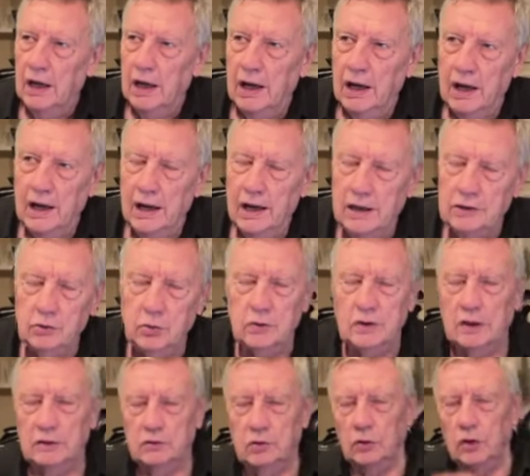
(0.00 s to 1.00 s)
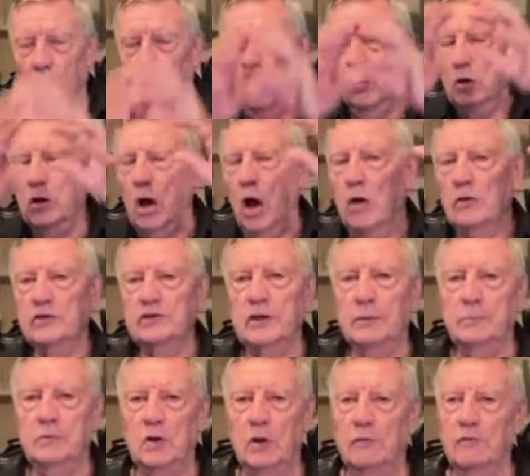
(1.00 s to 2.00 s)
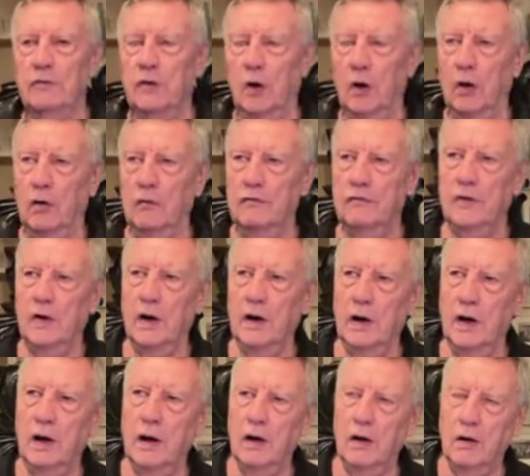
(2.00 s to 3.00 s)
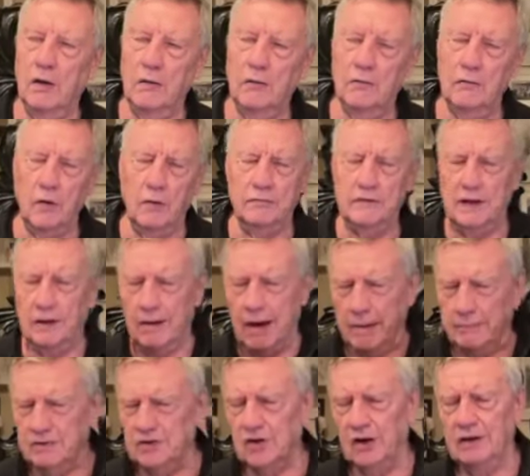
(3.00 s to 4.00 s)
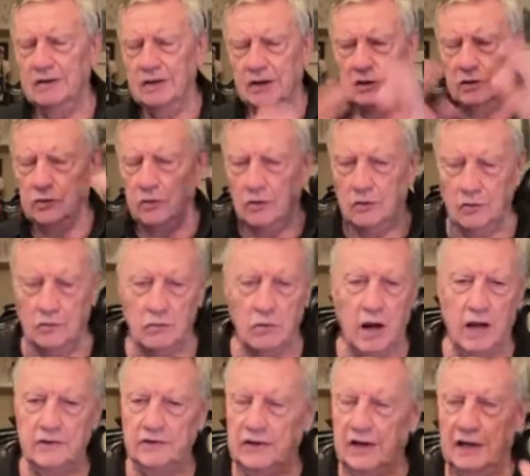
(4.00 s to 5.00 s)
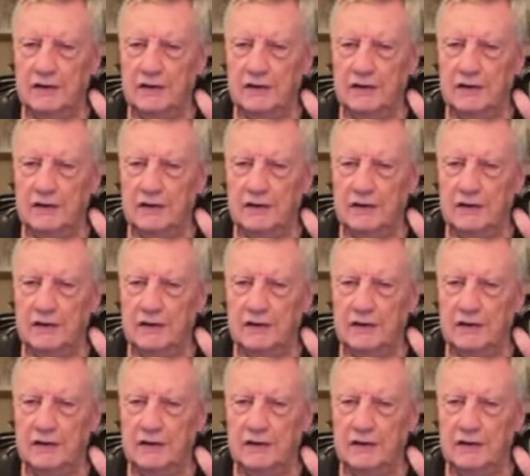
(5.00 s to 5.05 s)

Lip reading: to the whole concept of the rapture and the return of Christ.